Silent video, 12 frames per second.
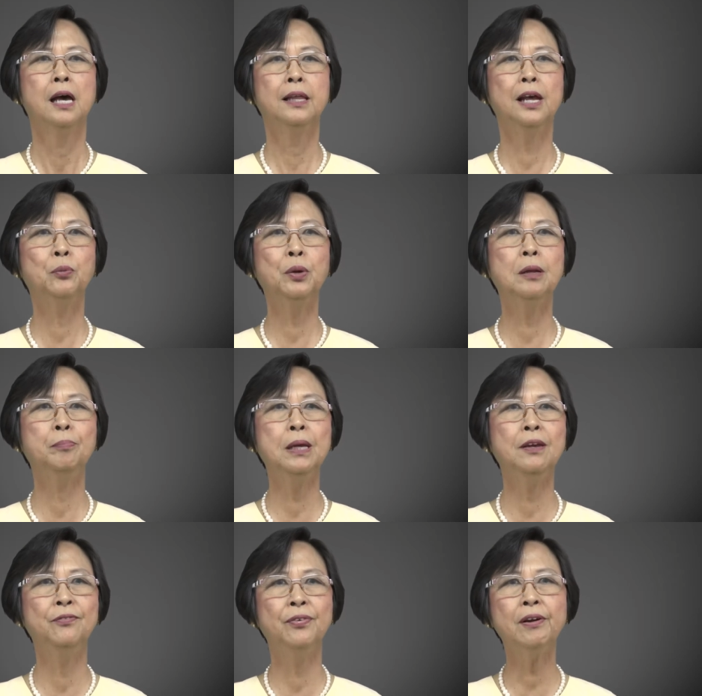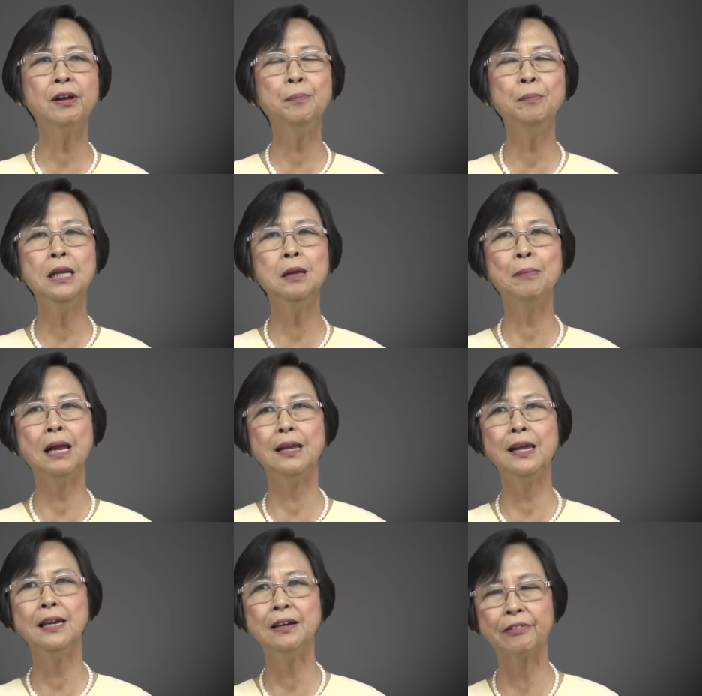there will be very minimal
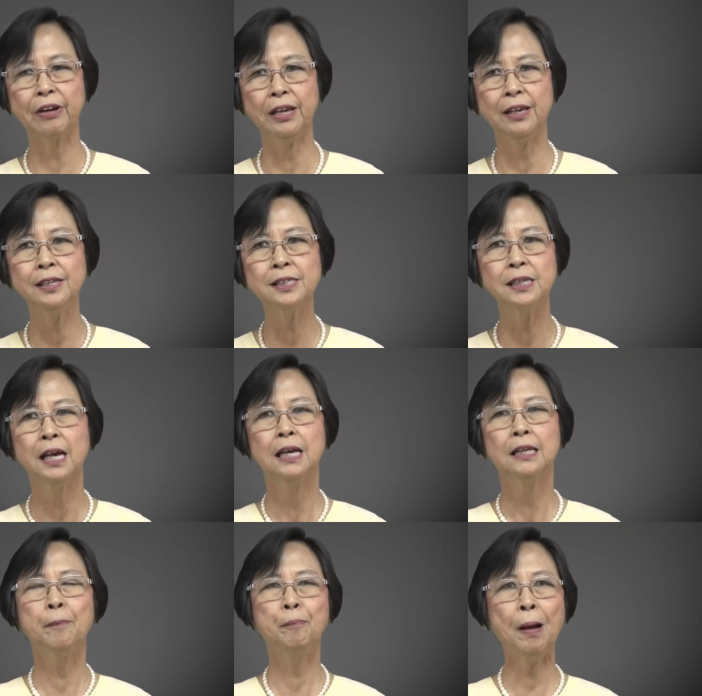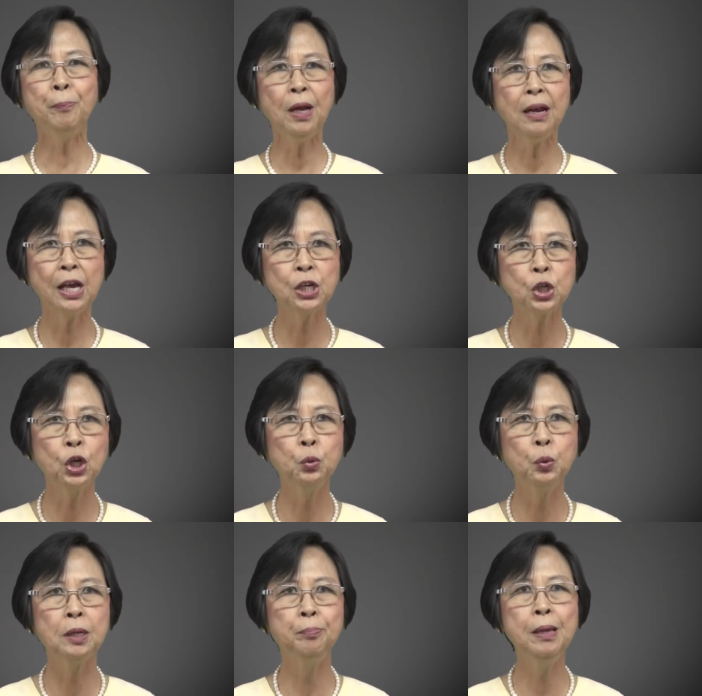increase the
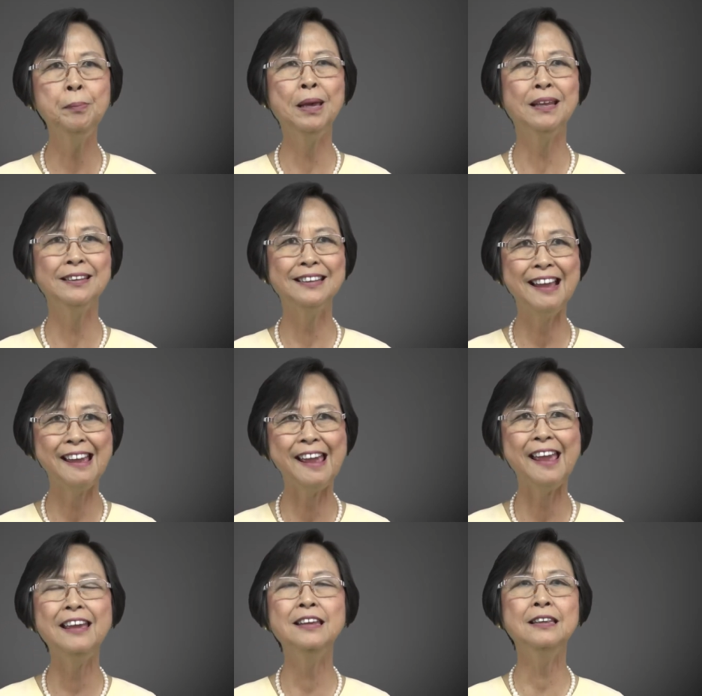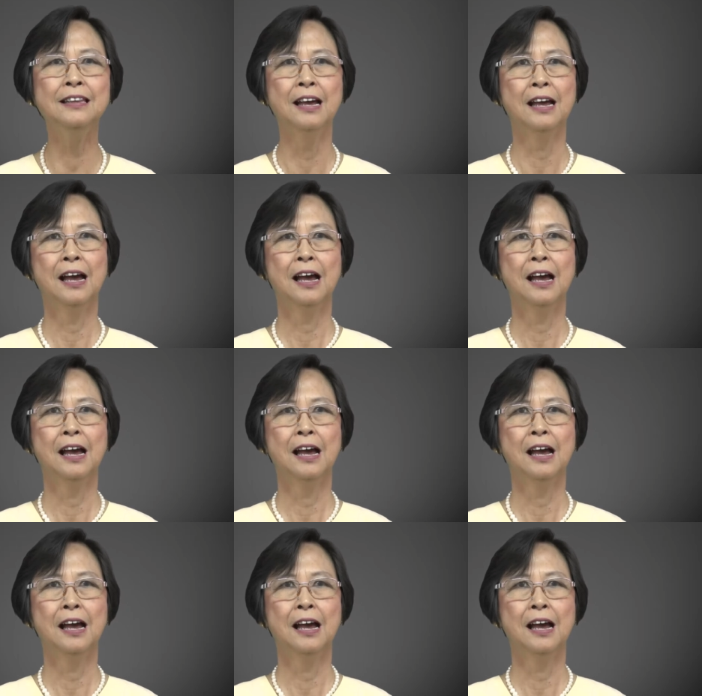population will be maintained